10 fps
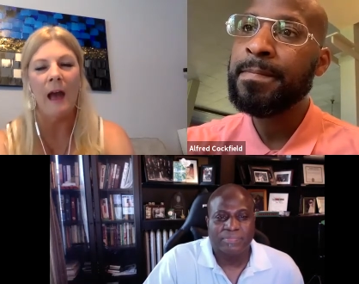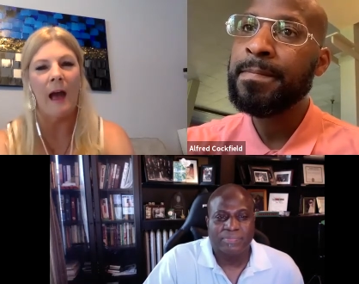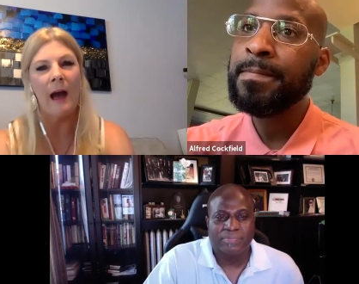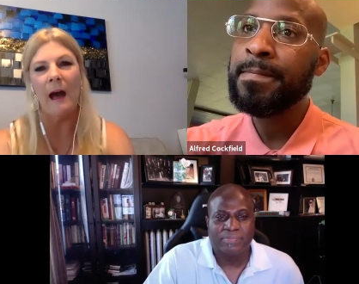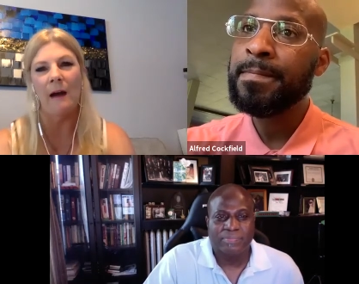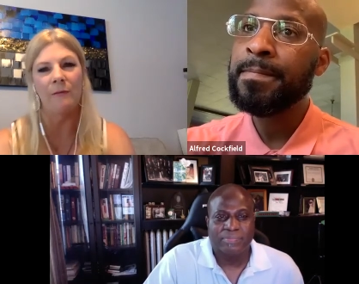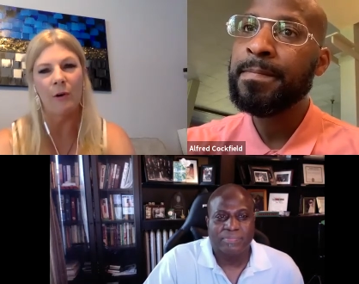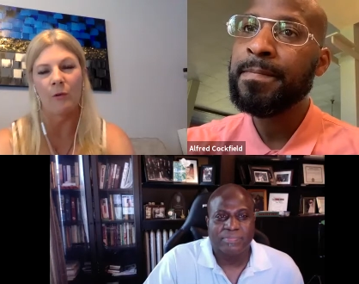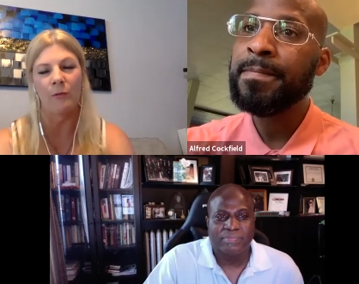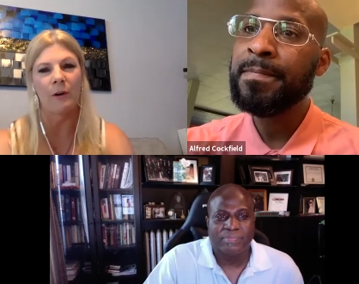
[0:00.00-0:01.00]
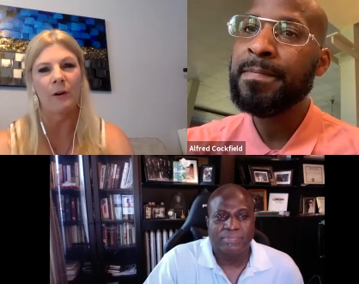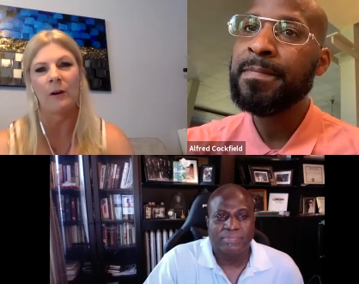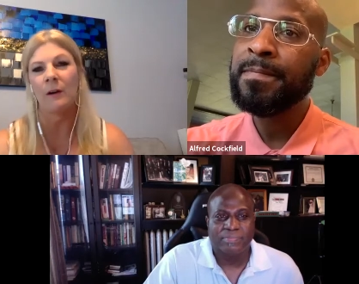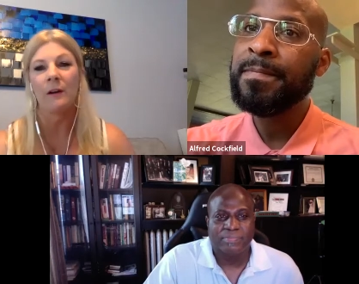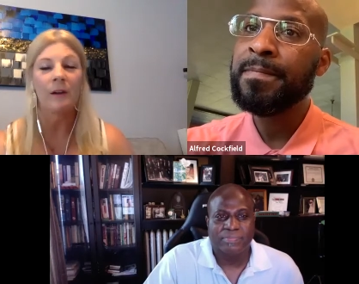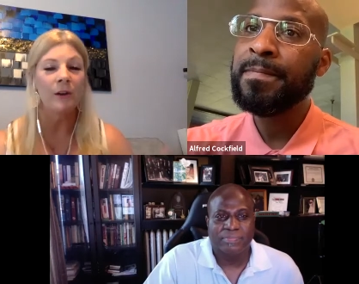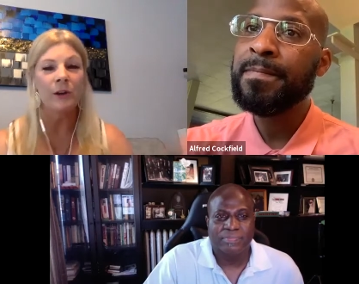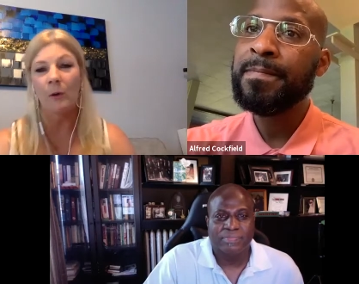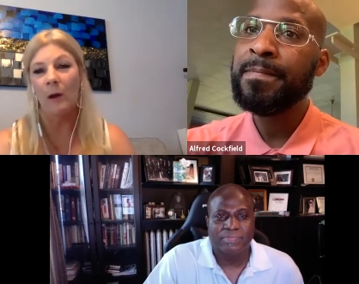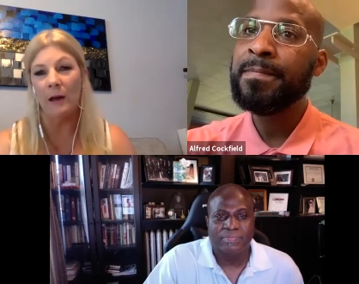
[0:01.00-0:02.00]
Speaker 1: have over
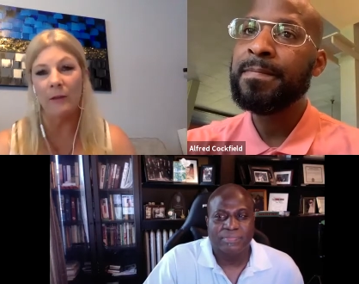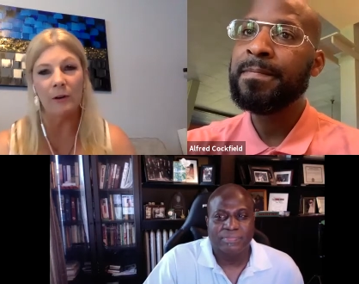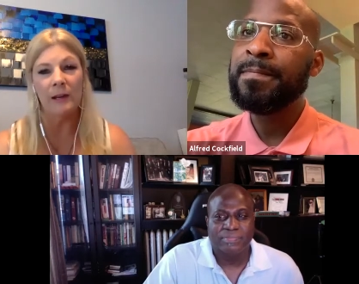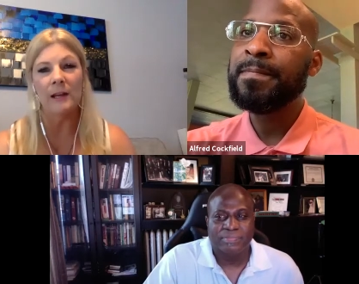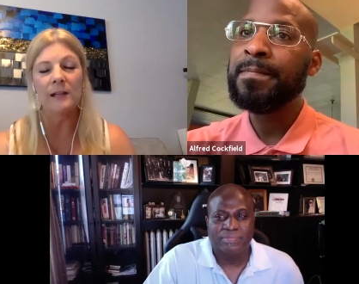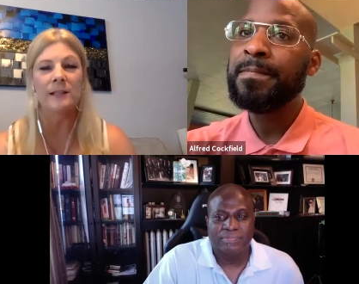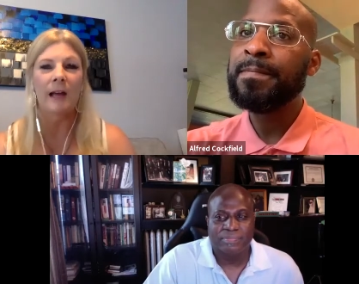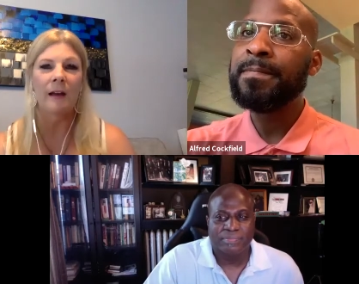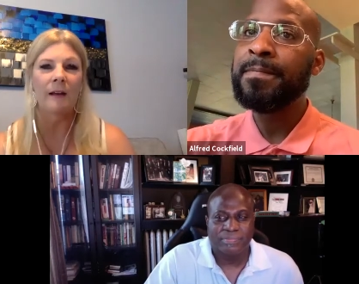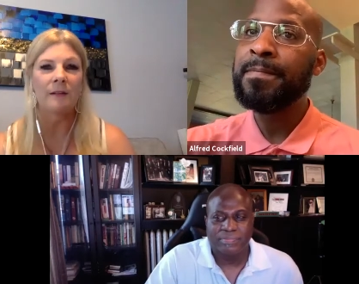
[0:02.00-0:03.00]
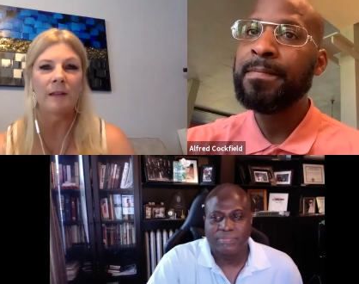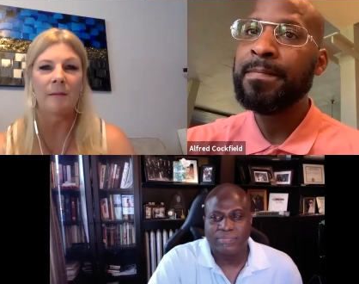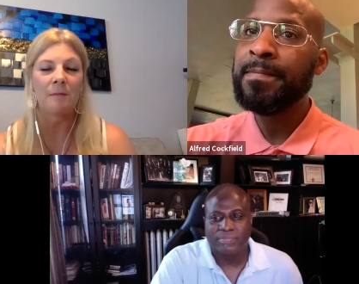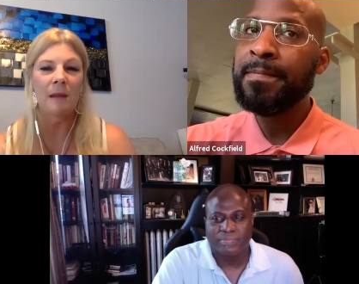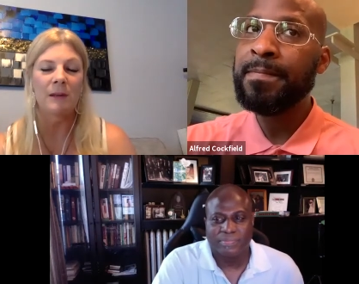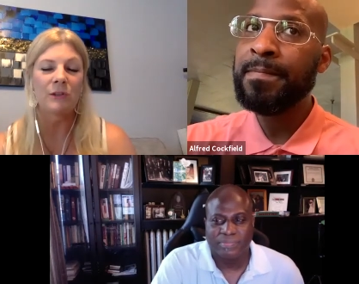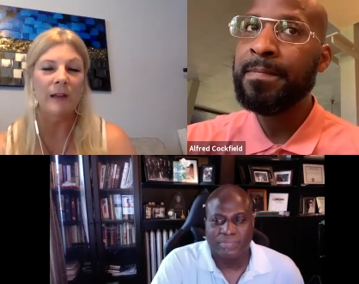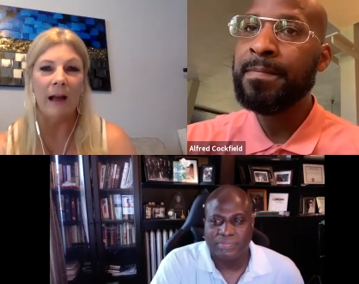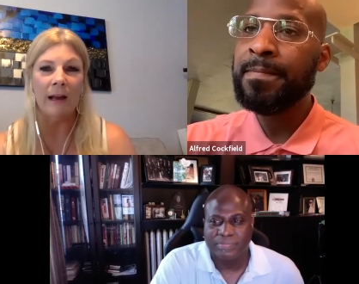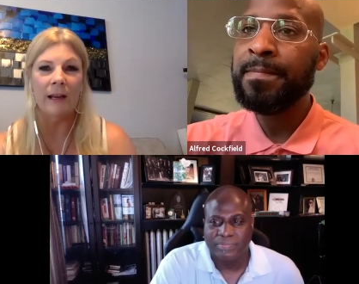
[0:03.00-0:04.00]
you know other kids that that may
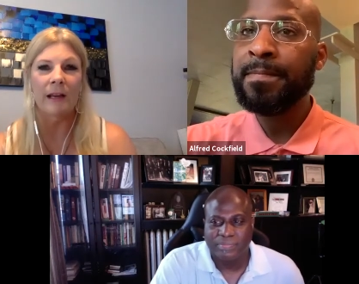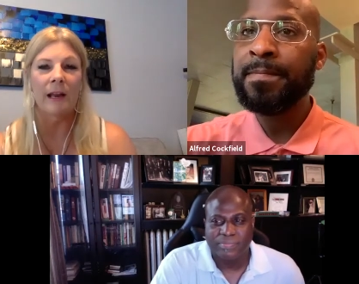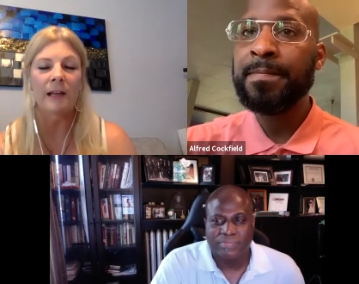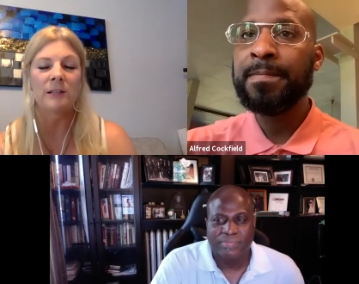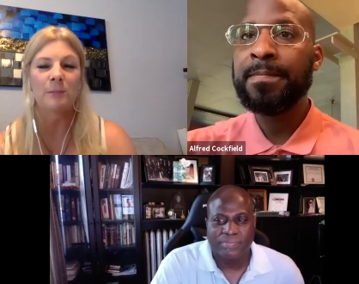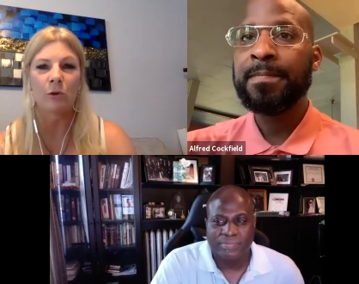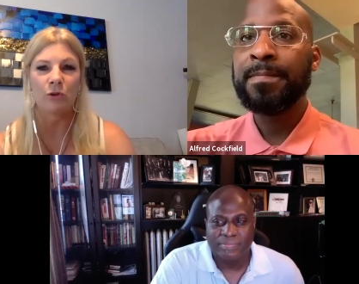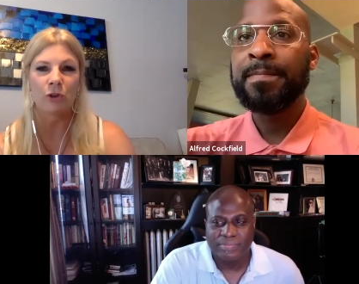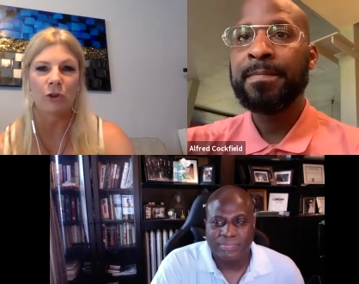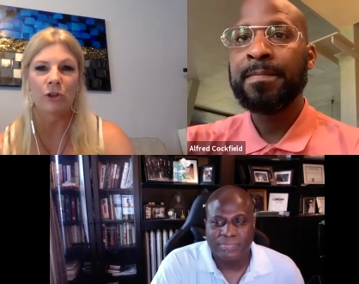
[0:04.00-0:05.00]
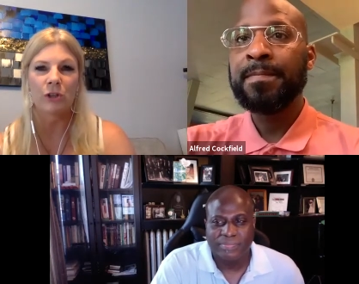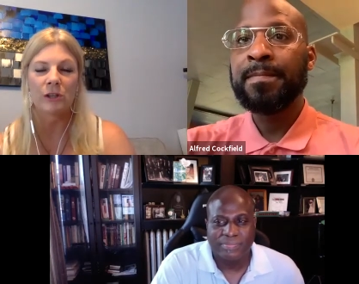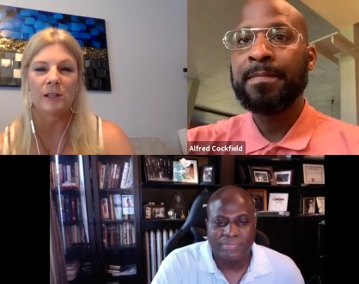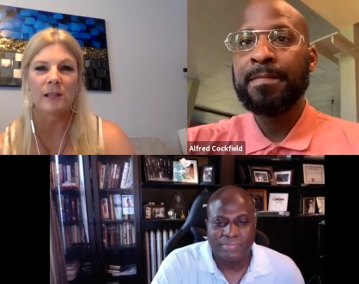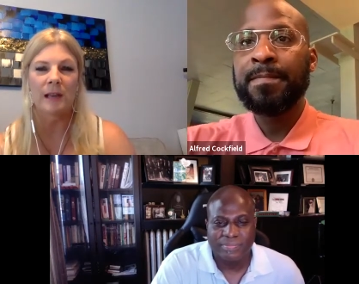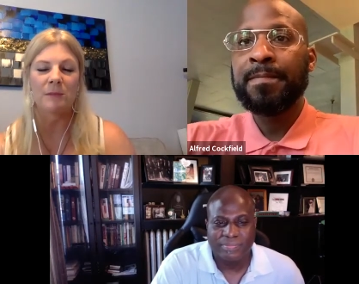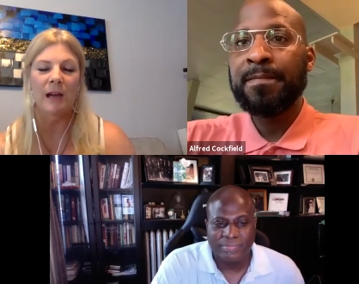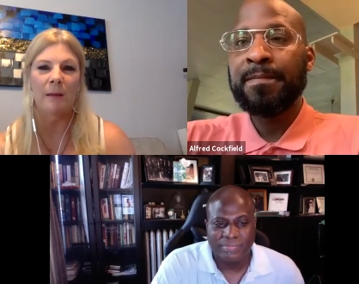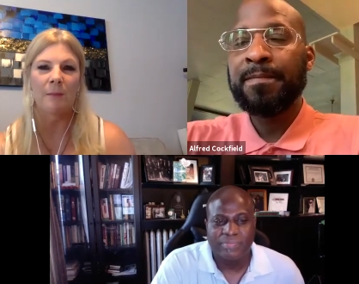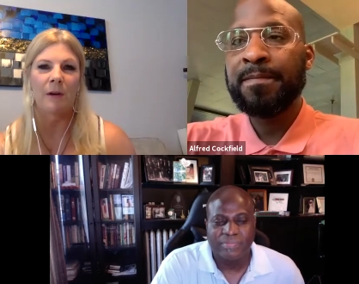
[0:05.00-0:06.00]
not get exposure to the same
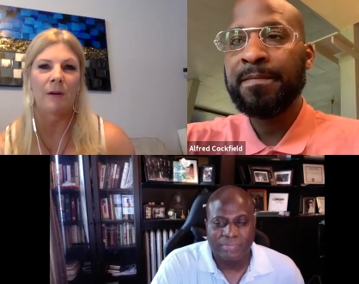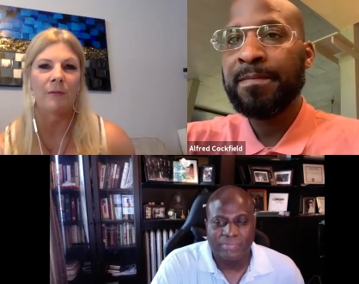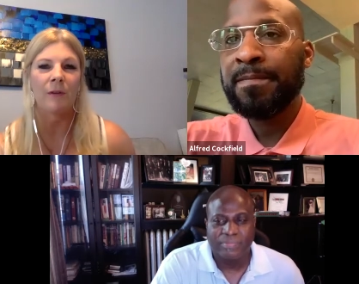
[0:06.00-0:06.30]
type of